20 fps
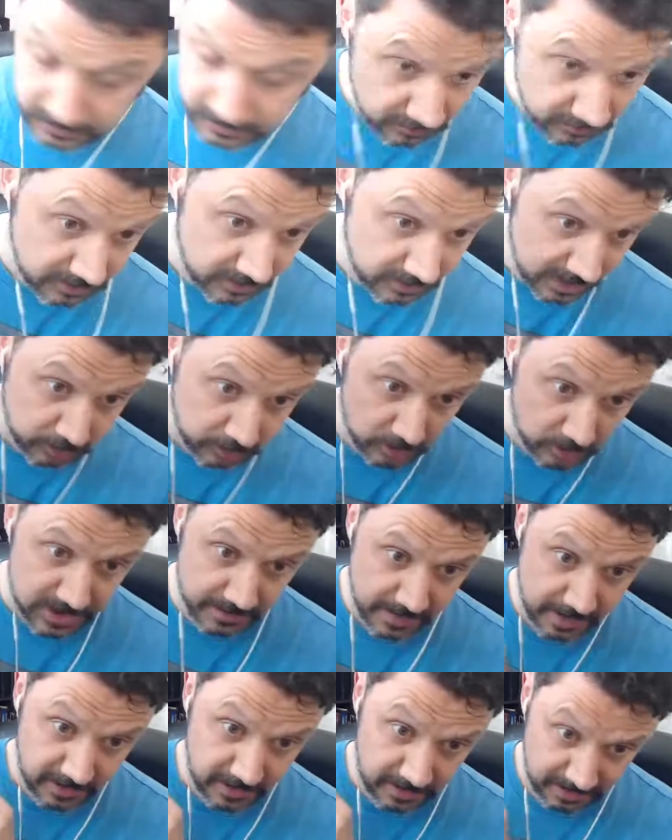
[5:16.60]
the Demon Lord's
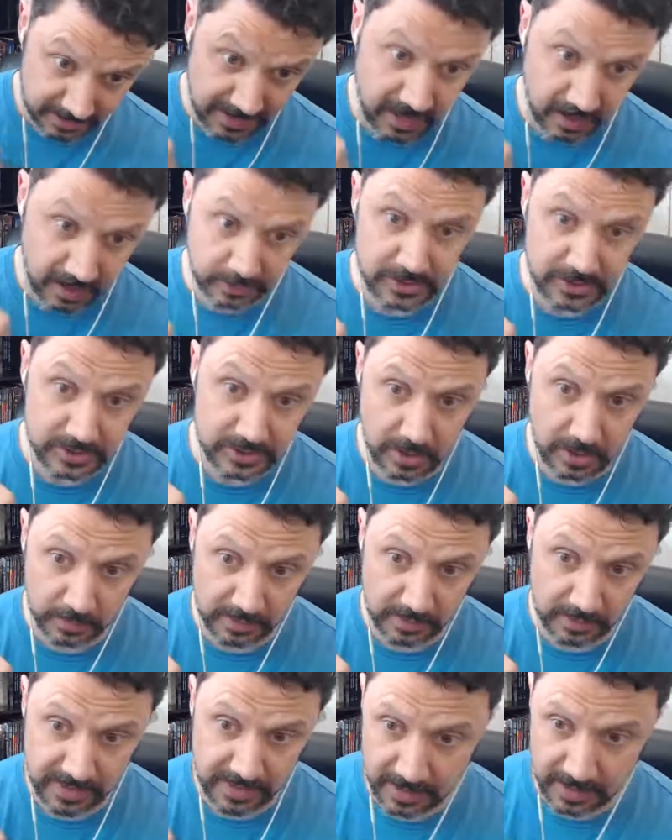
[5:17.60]
Companion carries on
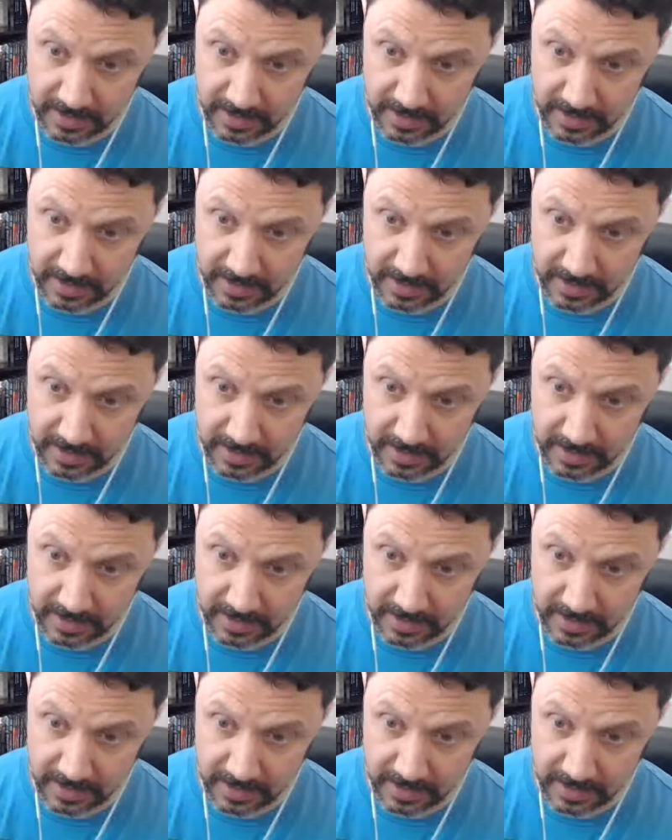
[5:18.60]
with that